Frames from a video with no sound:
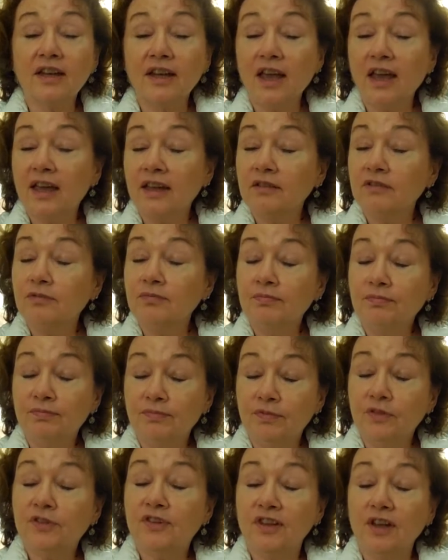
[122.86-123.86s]
I'd had
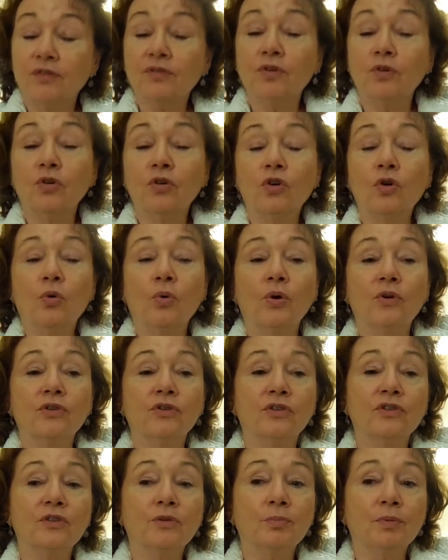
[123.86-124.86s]
several
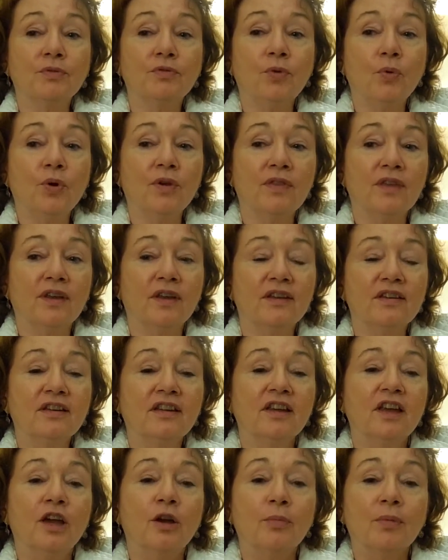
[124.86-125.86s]
courses before then,
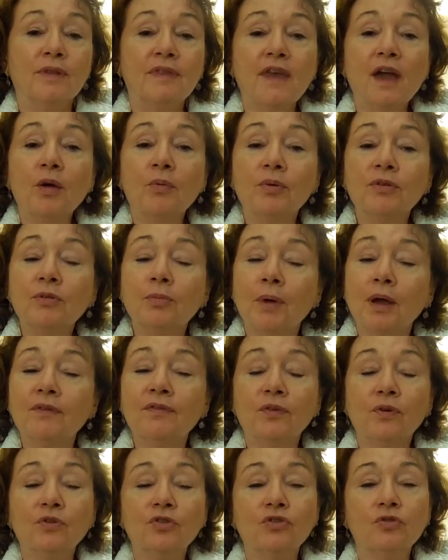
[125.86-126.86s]
but that was my
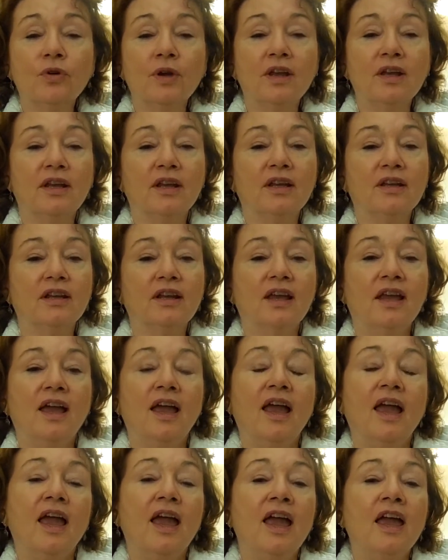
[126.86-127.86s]
first training.
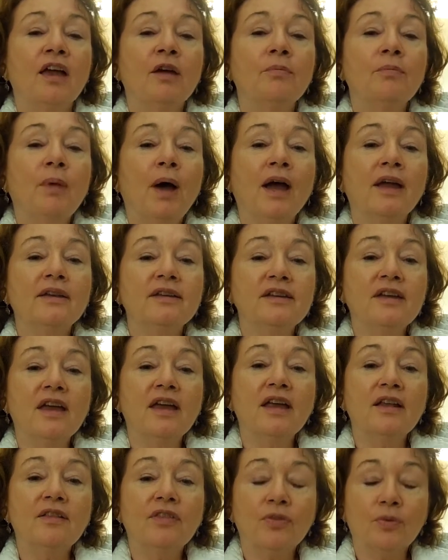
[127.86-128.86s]
And by
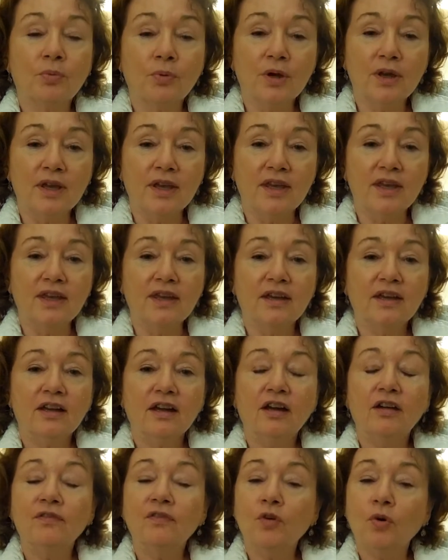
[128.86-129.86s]
day 3,
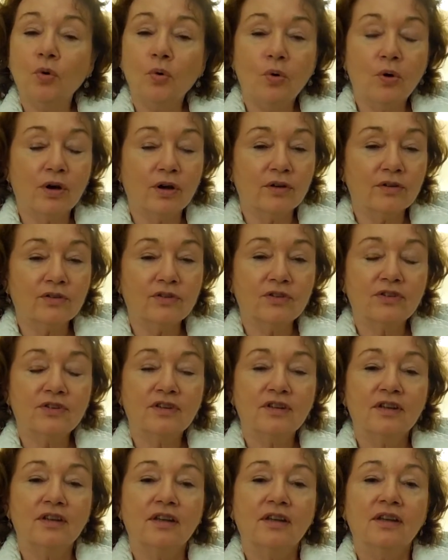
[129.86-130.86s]
of
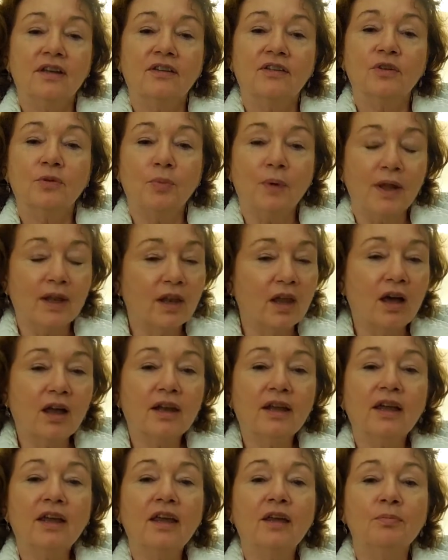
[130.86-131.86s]
course,
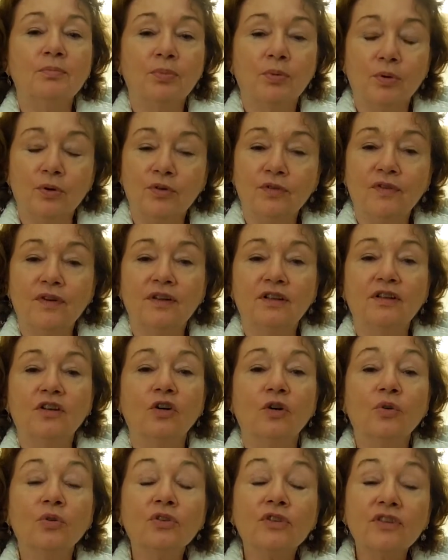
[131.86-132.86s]
Svetlana had proven
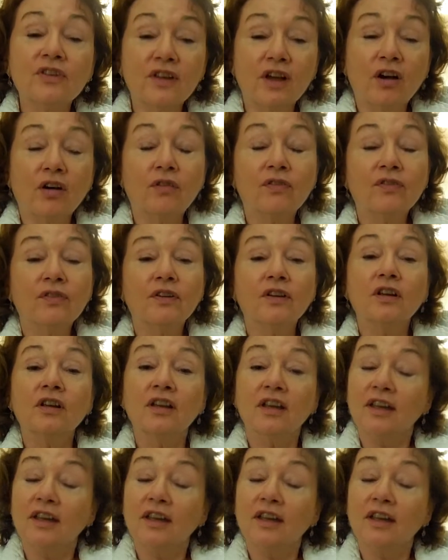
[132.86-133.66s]
herself